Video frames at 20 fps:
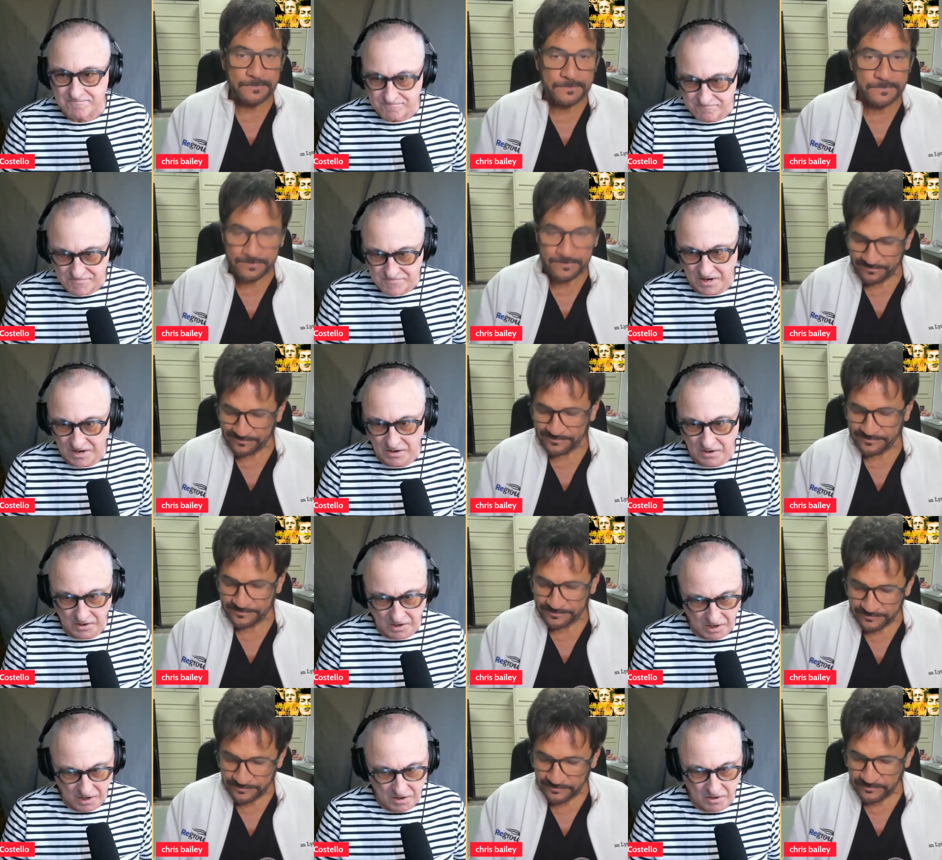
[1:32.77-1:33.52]
Speaker 1: You're
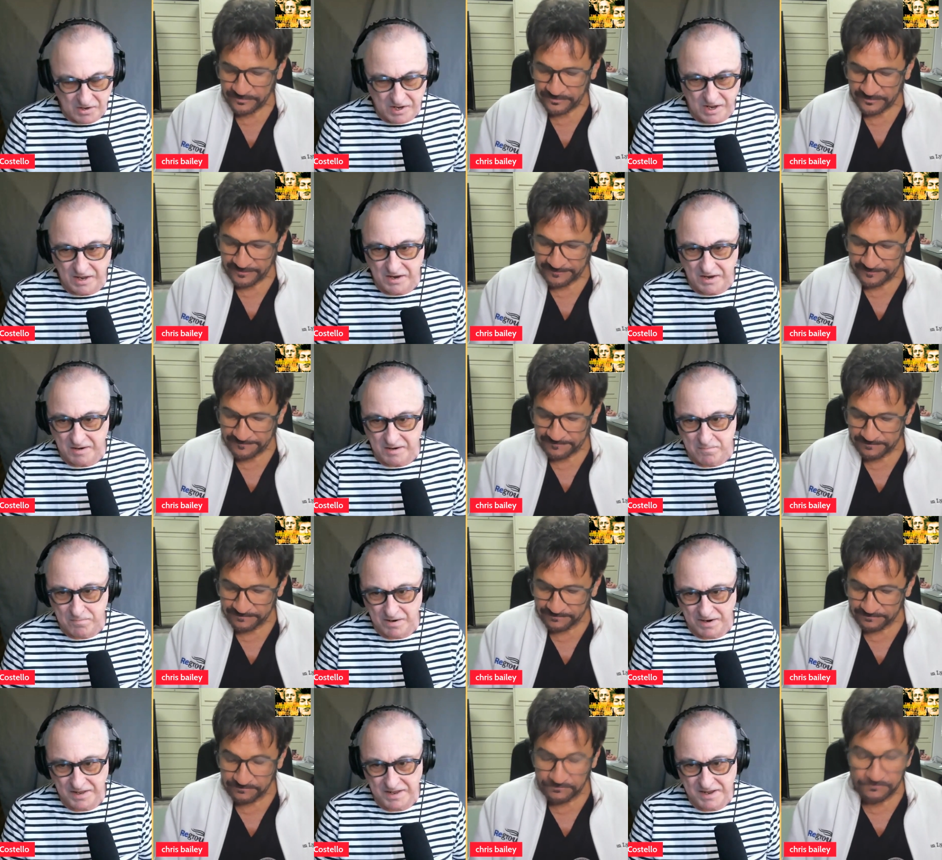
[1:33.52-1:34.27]
looking okay there,
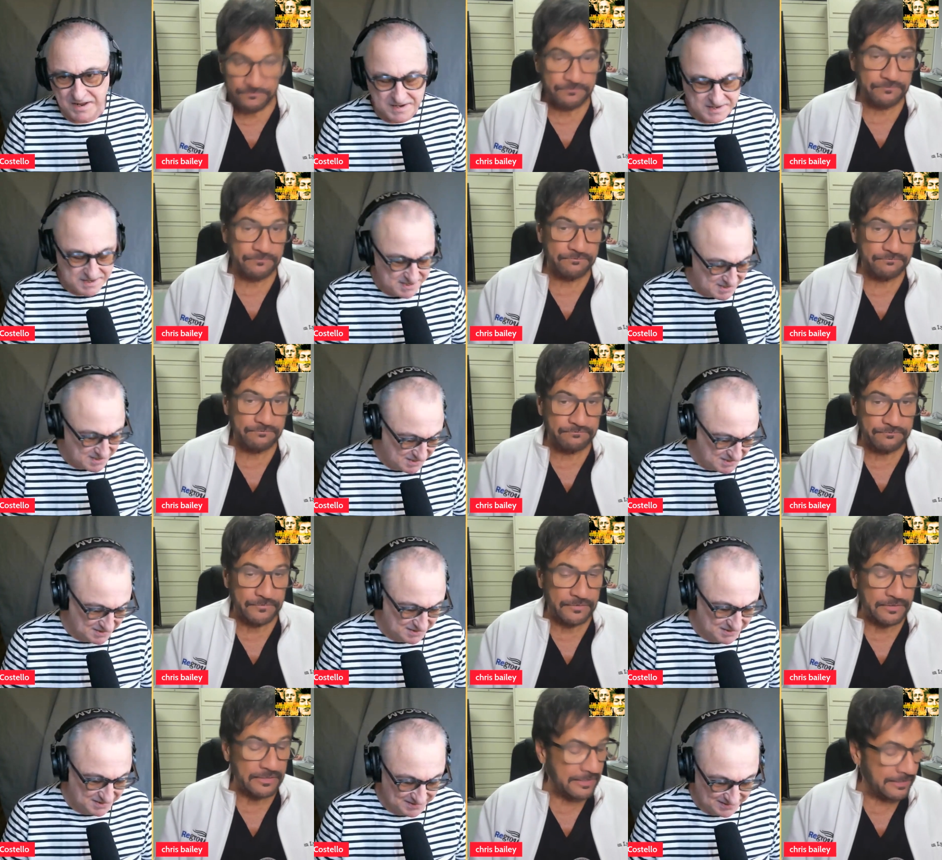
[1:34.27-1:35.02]
buddy.
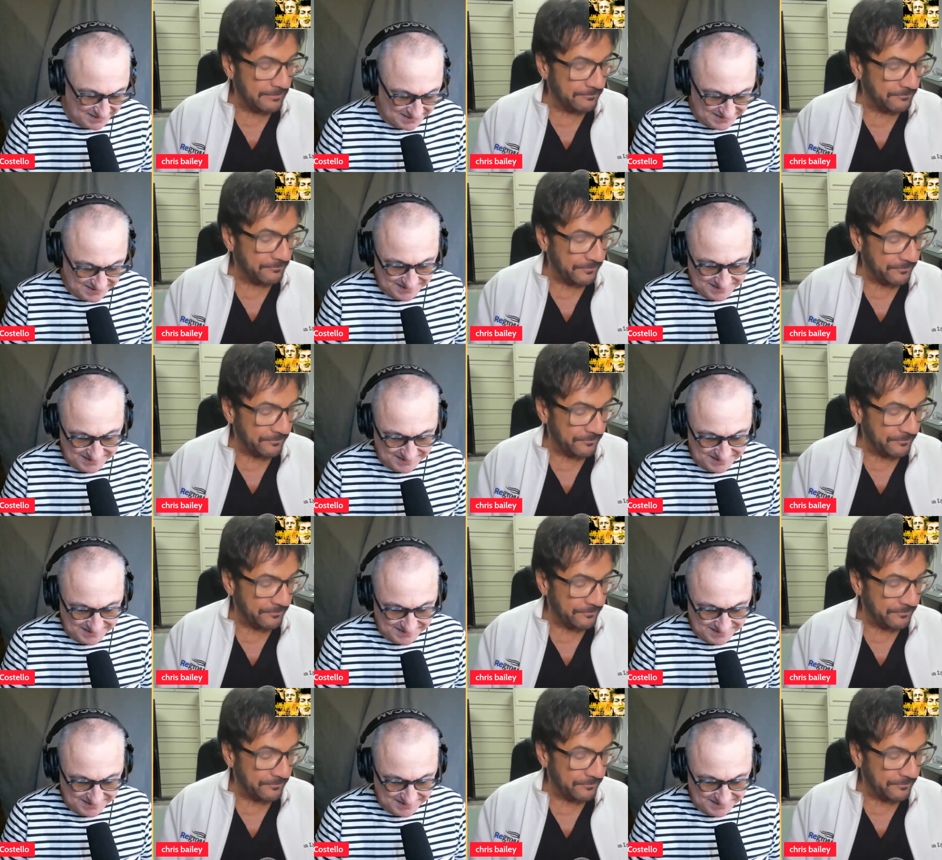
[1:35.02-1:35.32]
Uh,